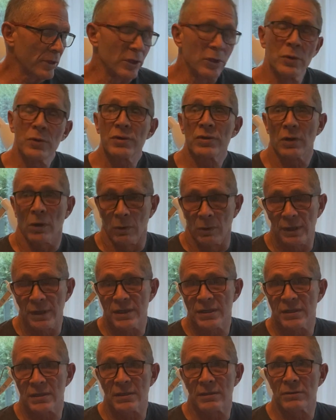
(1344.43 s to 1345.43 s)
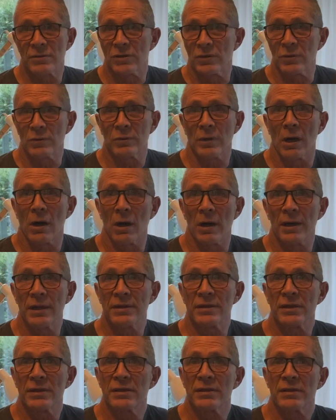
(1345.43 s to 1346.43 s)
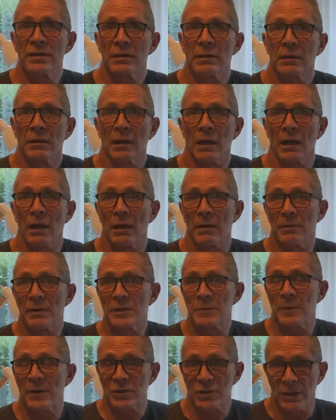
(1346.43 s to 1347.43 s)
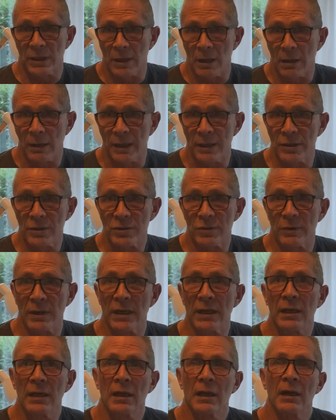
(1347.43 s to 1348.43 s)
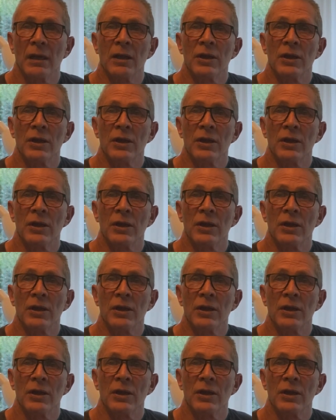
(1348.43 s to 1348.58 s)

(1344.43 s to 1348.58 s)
use only Sutra harnesses, especially in our industry.